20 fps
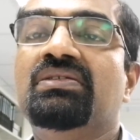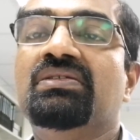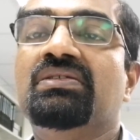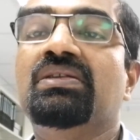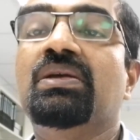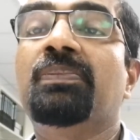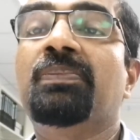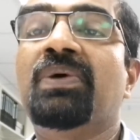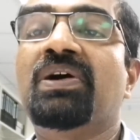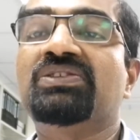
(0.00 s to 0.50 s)

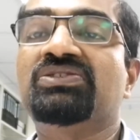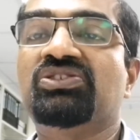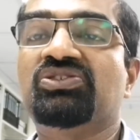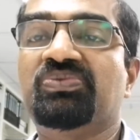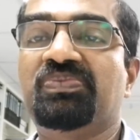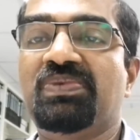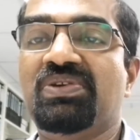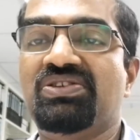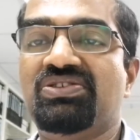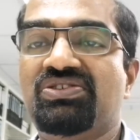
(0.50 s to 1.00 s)
the parts of
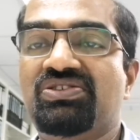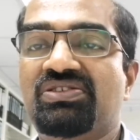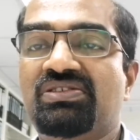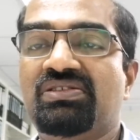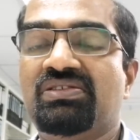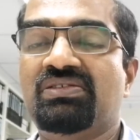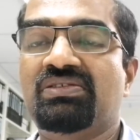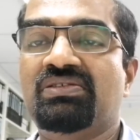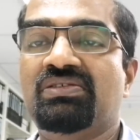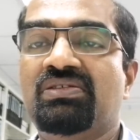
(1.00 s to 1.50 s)

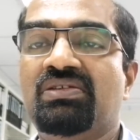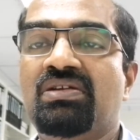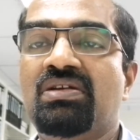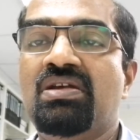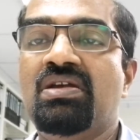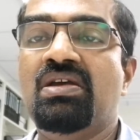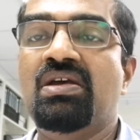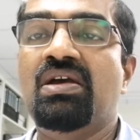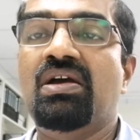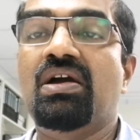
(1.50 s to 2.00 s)
speech,
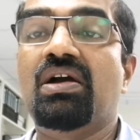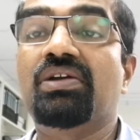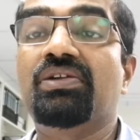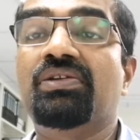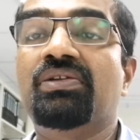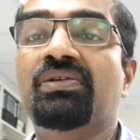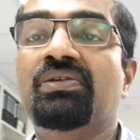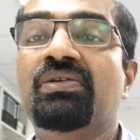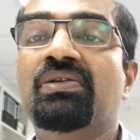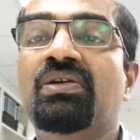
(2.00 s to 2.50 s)

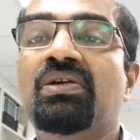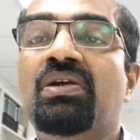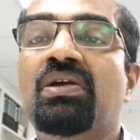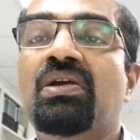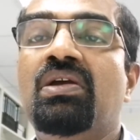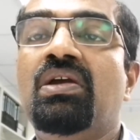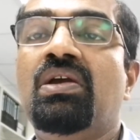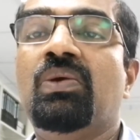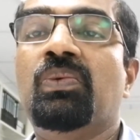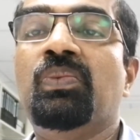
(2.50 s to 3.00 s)
and
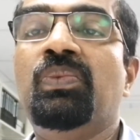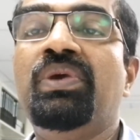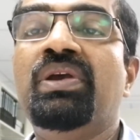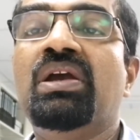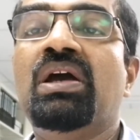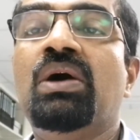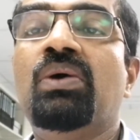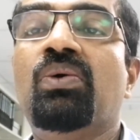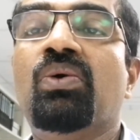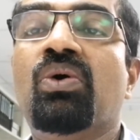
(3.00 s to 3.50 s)
we
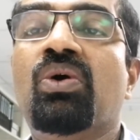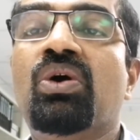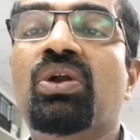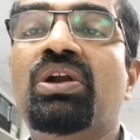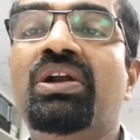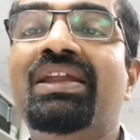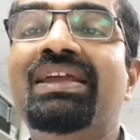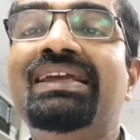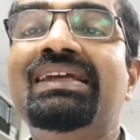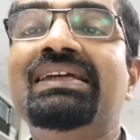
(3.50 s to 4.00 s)
have
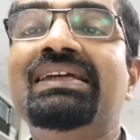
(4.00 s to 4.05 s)
already